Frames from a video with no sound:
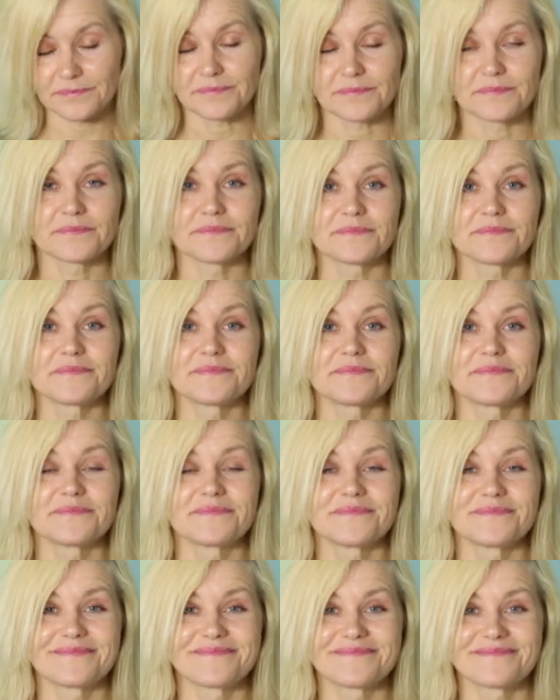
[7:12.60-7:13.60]

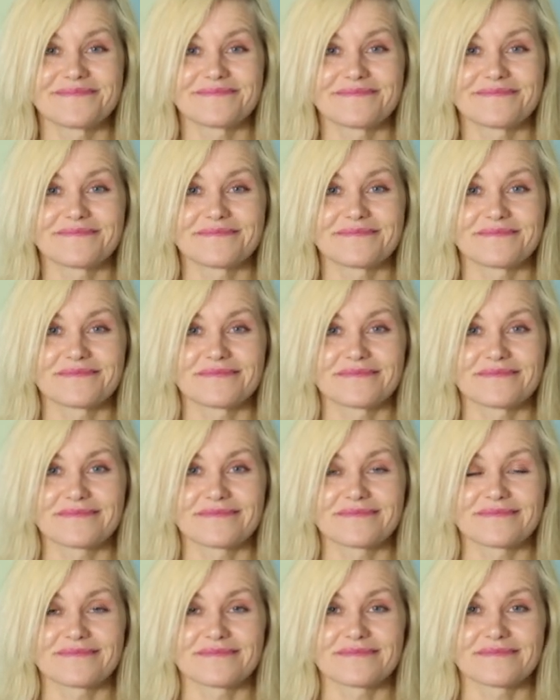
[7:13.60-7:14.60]

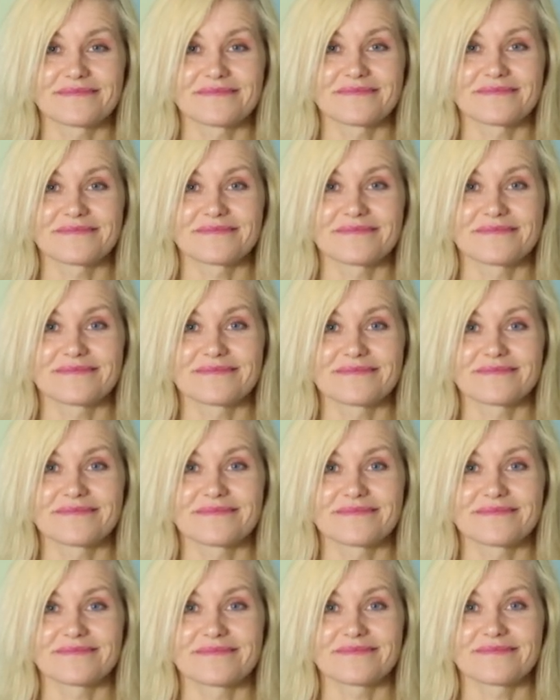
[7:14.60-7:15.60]

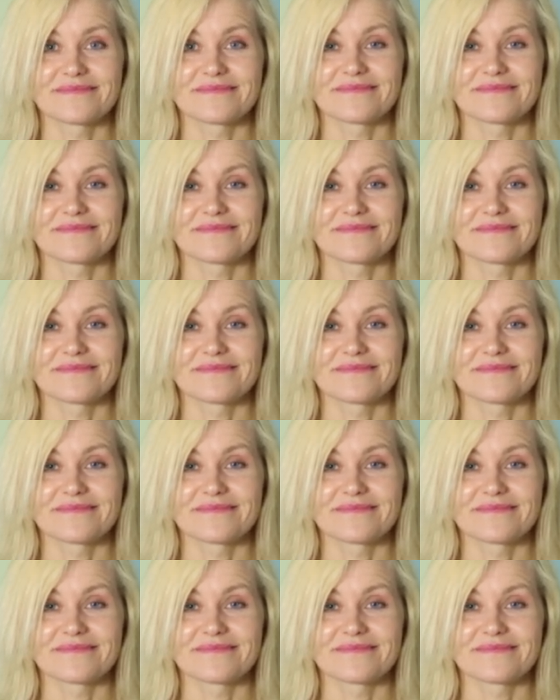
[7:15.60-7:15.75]
Nobody speaks.